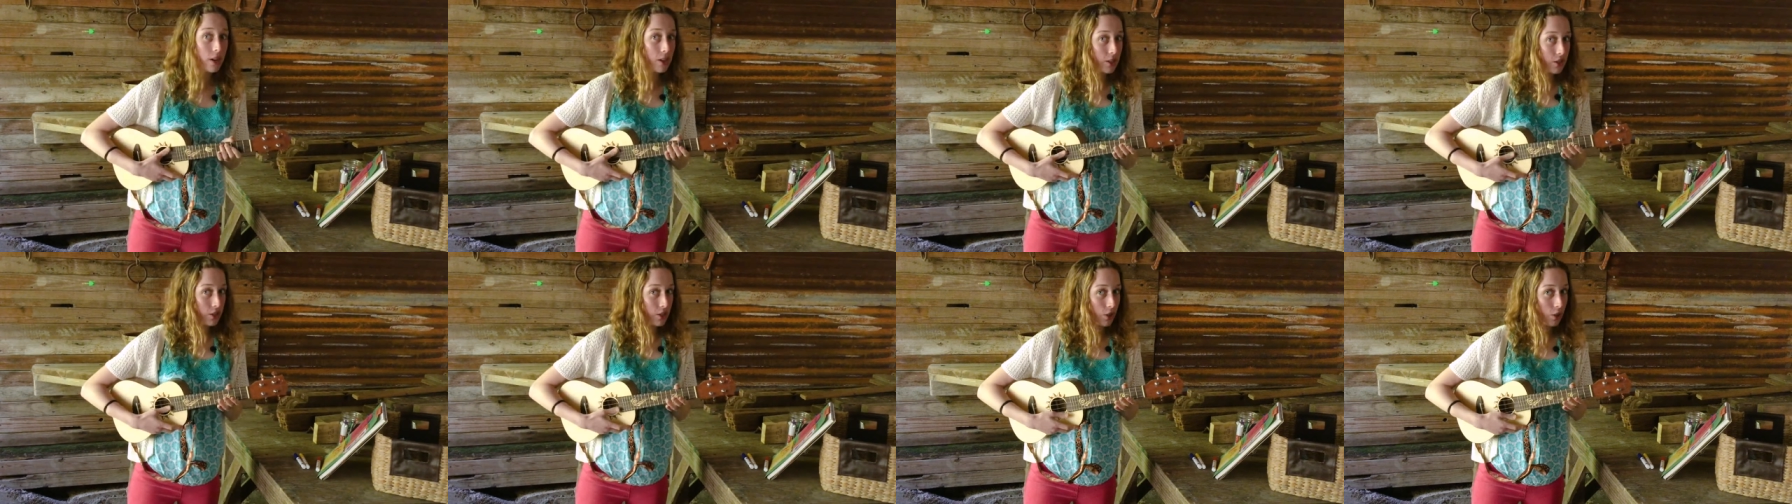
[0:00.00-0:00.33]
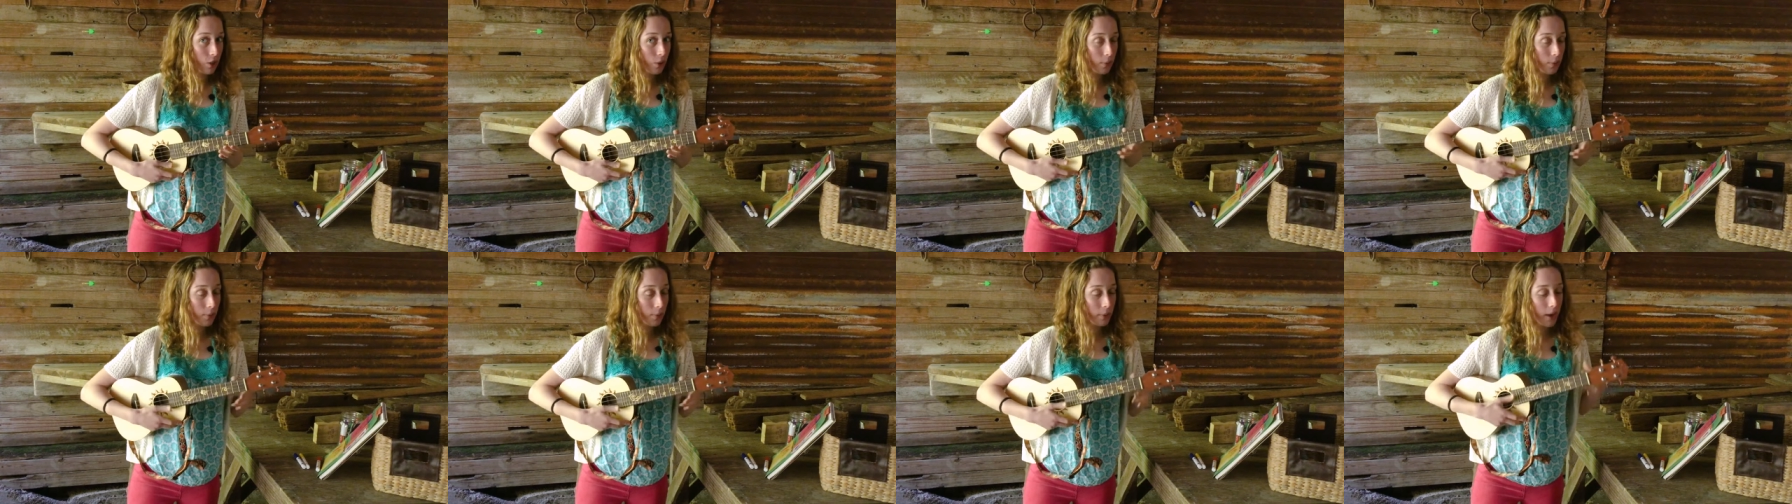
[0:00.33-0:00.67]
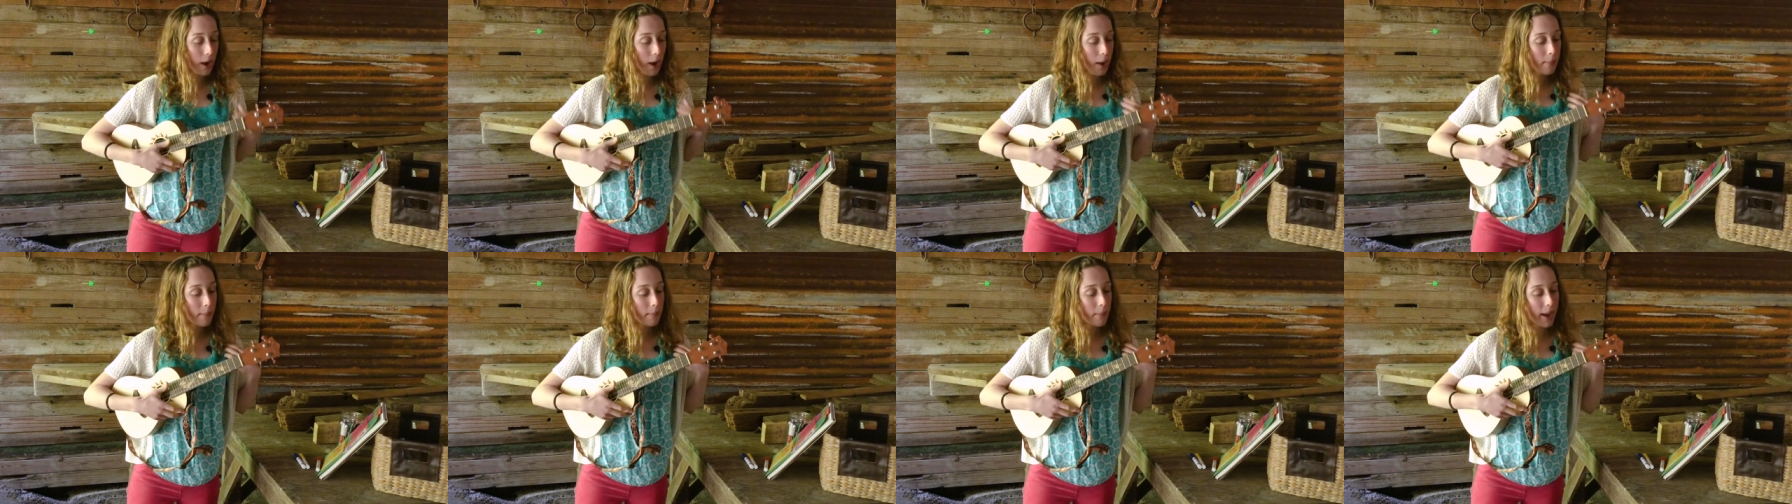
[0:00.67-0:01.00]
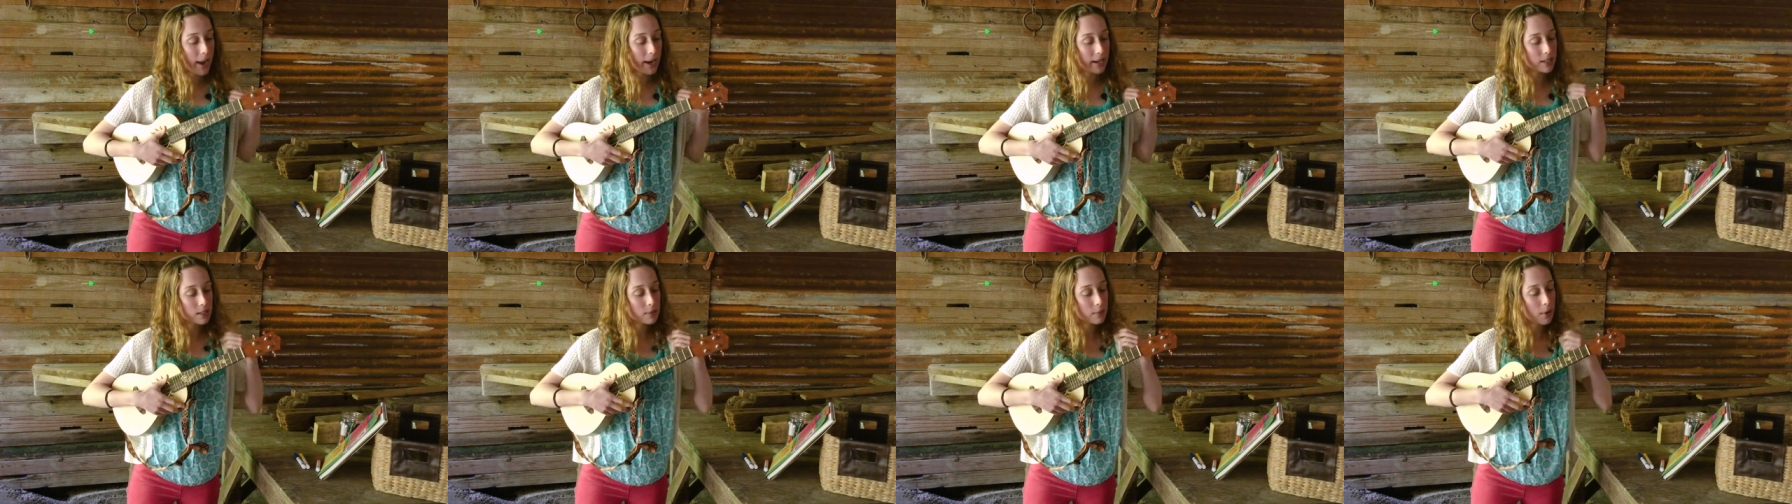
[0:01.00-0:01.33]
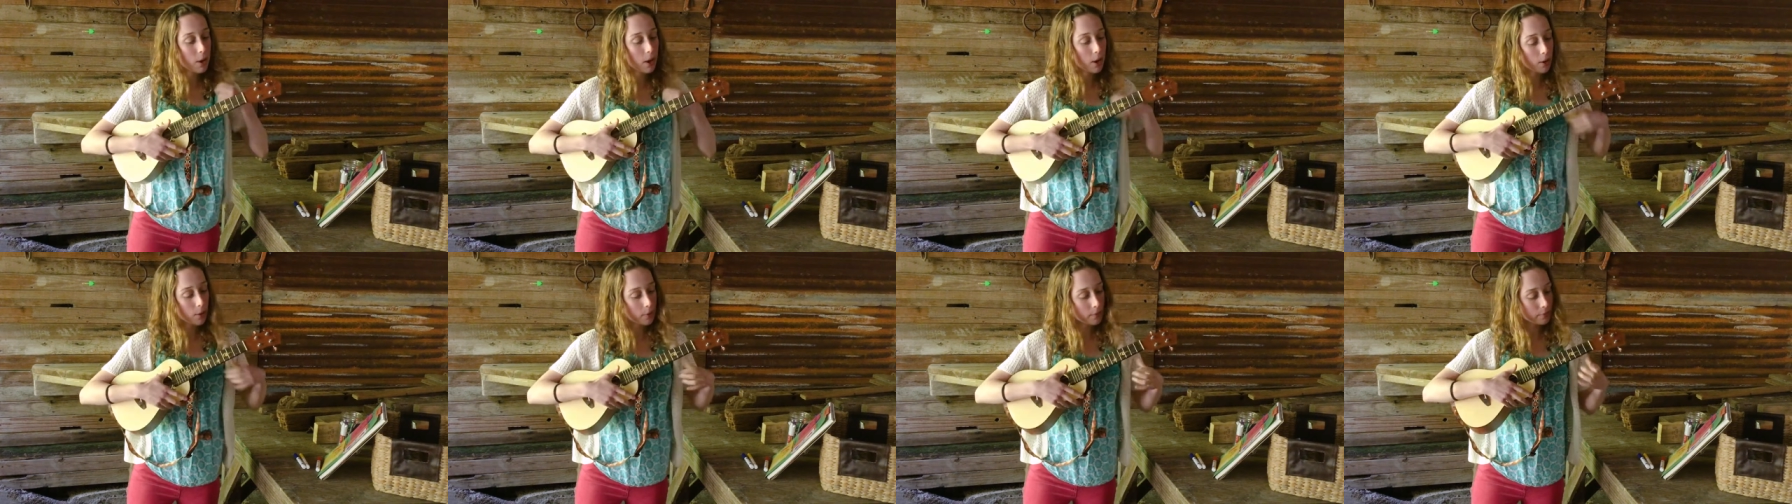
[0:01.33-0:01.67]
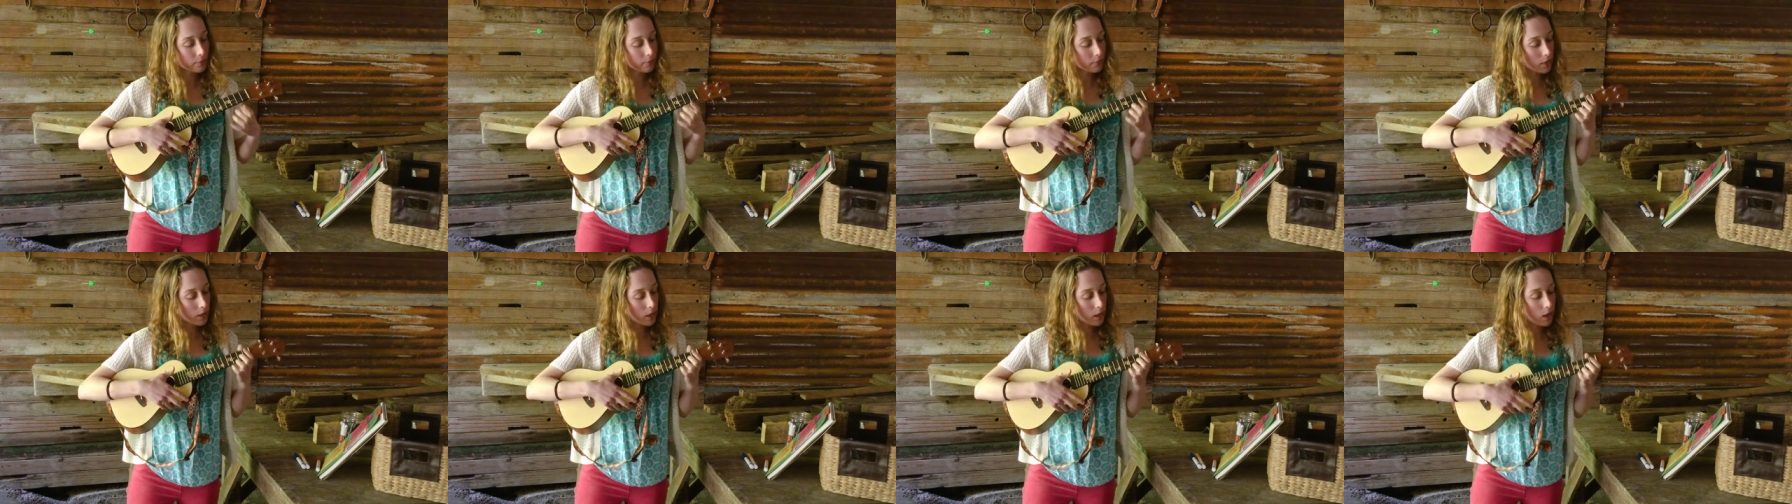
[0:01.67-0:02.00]
So come back tomorrow
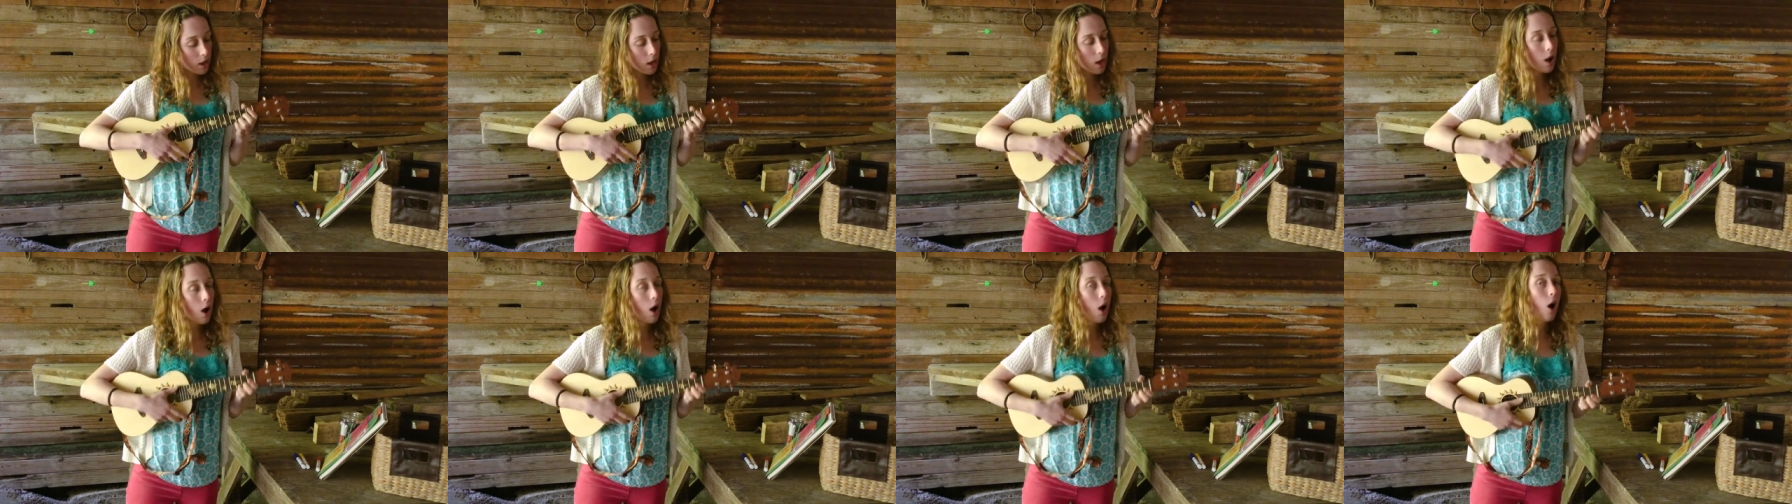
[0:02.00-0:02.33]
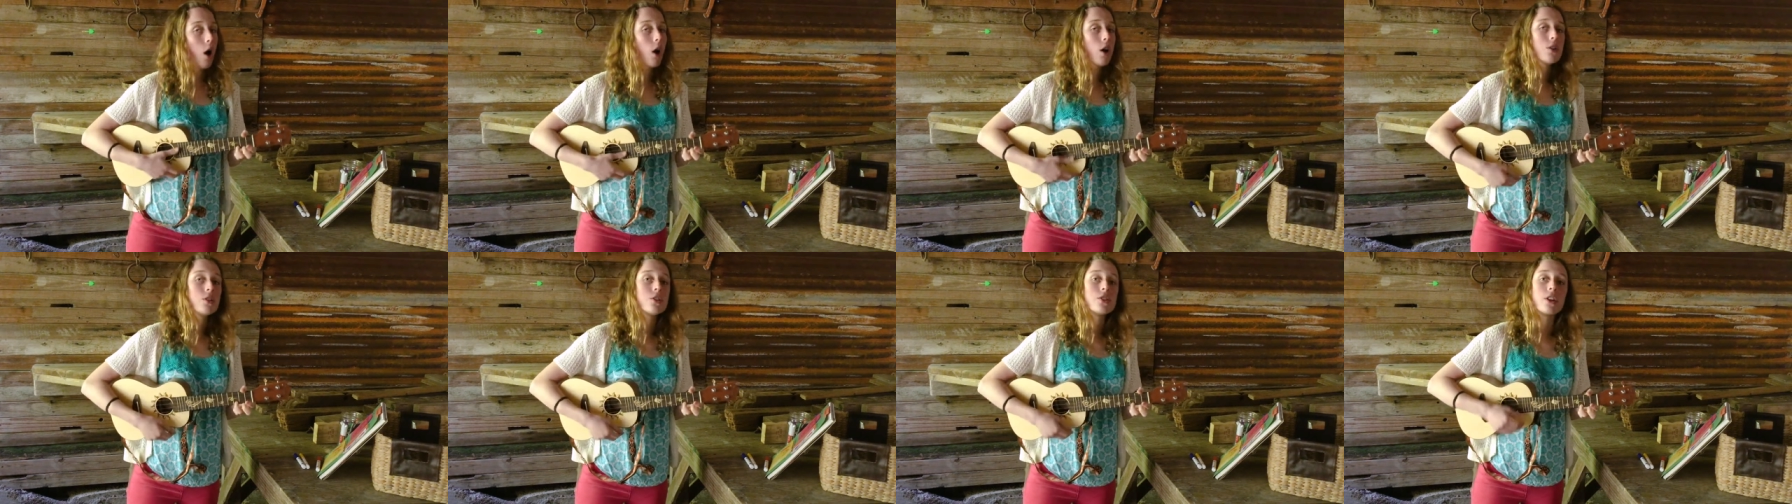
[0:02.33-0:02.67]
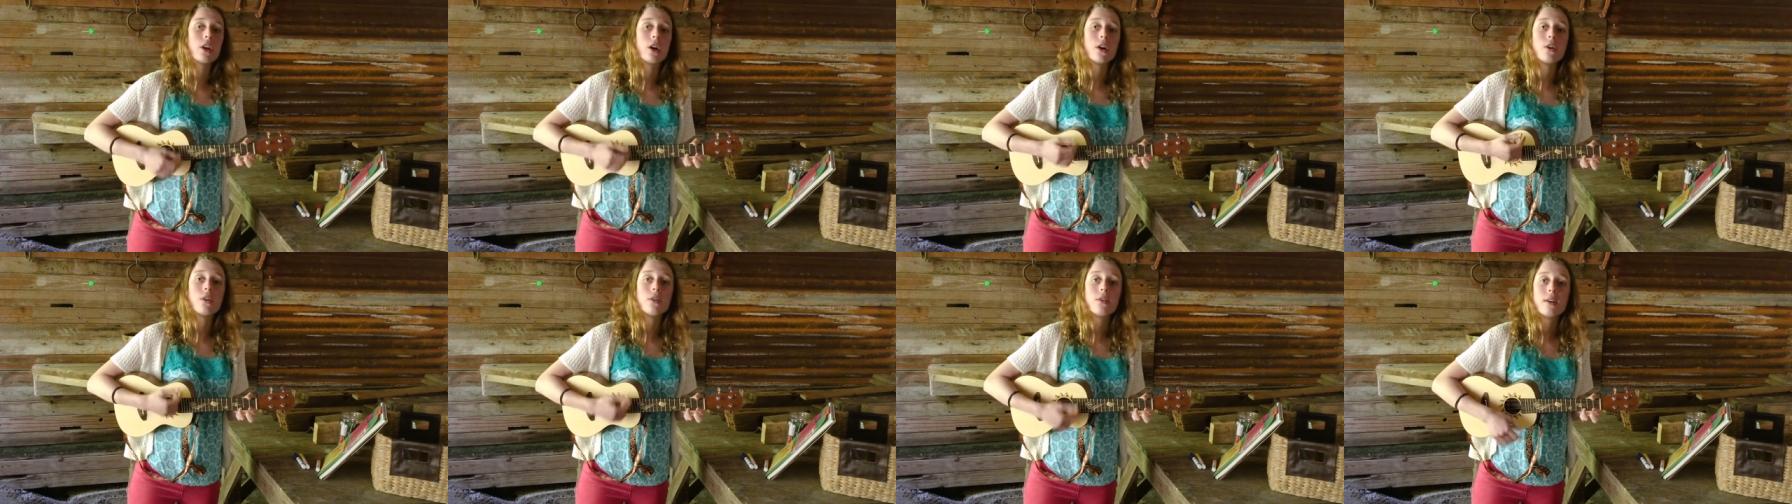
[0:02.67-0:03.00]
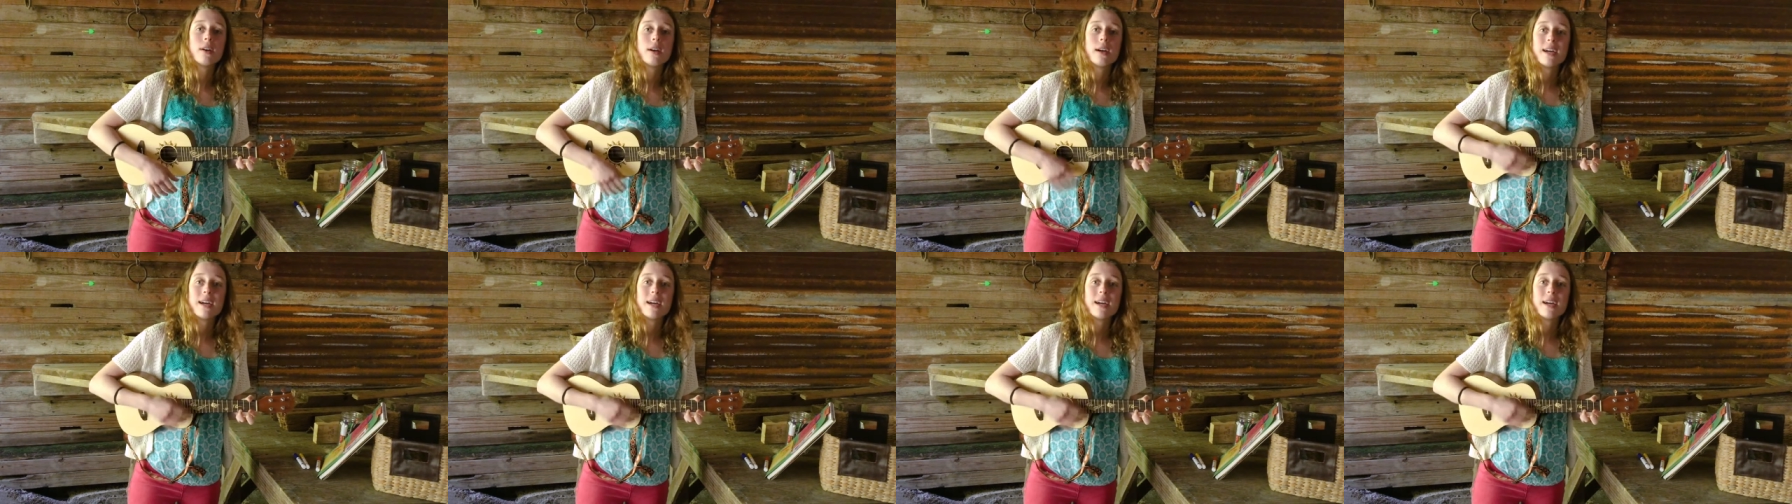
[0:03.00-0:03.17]
also,